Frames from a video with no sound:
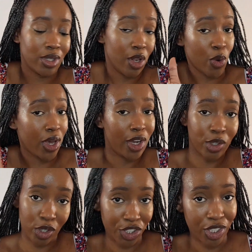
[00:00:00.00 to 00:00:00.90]
looking
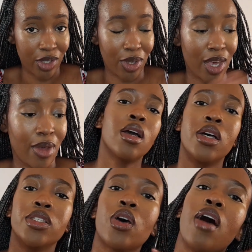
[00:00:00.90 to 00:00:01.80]
dodgy. Okay.
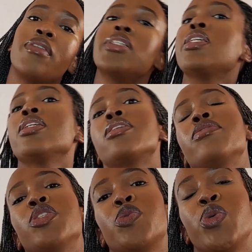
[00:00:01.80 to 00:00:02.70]
So obviously the
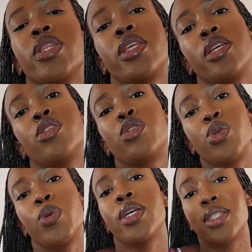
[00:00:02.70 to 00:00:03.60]
difference between these
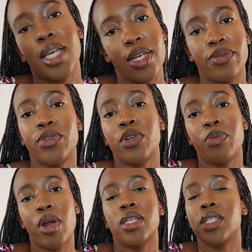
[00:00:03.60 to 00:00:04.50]
two is that a funeral
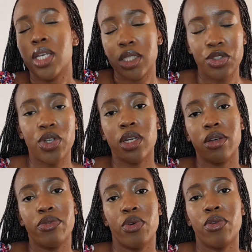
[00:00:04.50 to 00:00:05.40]
policy is strictly
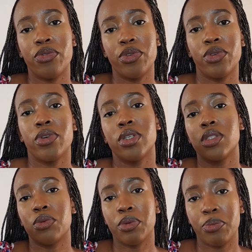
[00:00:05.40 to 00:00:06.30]
for funerals.
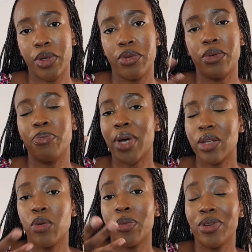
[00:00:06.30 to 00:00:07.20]
It will be, money
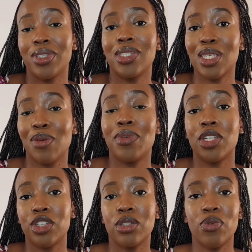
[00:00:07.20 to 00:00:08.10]
will be received
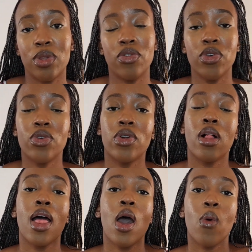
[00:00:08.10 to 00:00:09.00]
just for the
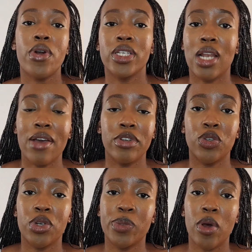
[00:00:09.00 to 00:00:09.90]
funeral, whereas life
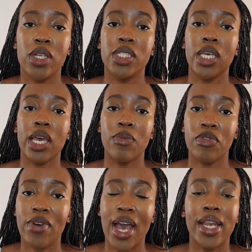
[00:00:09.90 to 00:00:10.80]
insurance policy can
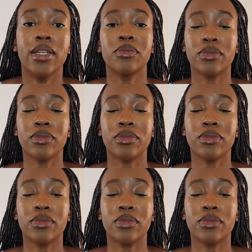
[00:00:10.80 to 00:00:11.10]
provide